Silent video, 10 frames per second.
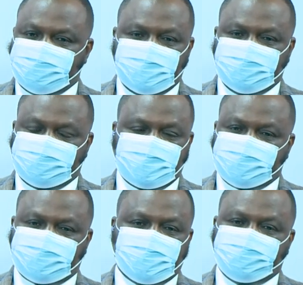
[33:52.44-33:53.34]
it
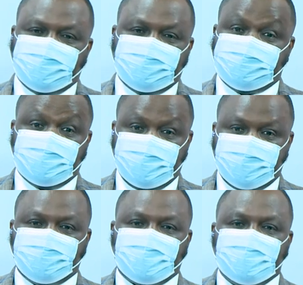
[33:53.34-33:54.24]
has completely
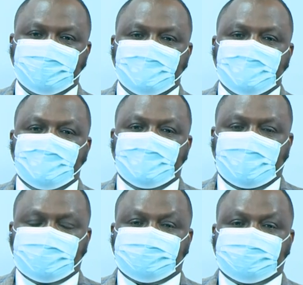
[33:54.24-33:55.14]
taken over as
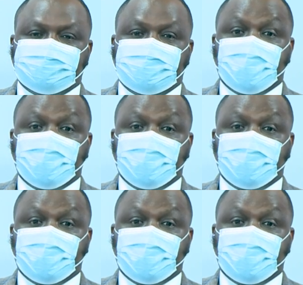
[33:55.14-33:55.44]
over.